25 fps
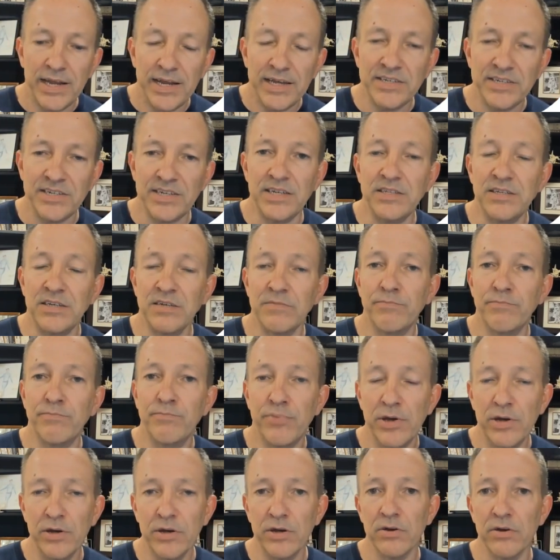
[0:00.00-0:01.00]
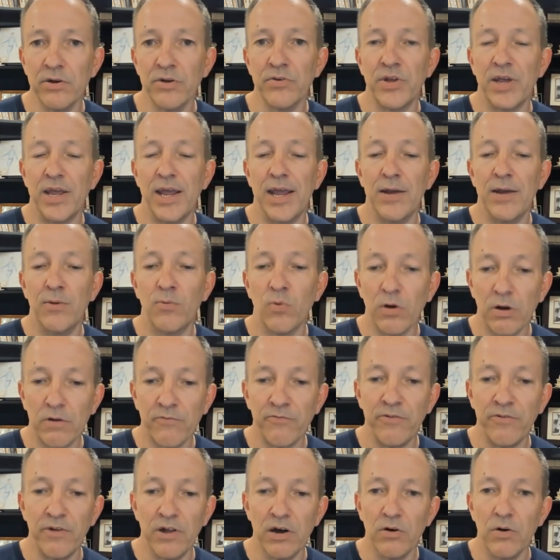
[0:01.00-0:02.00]
easy to build a
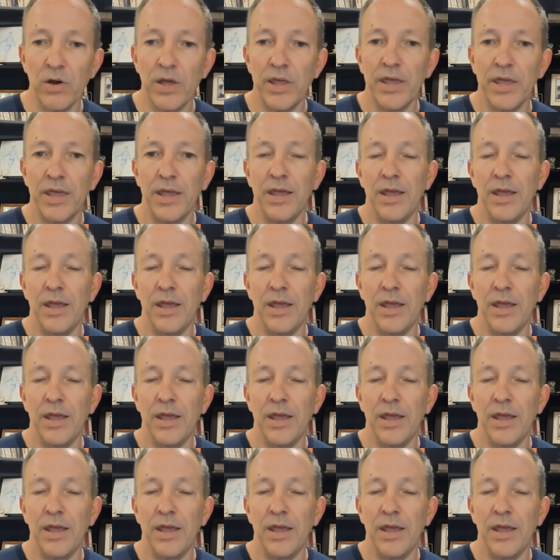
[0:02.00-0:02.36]
workflow.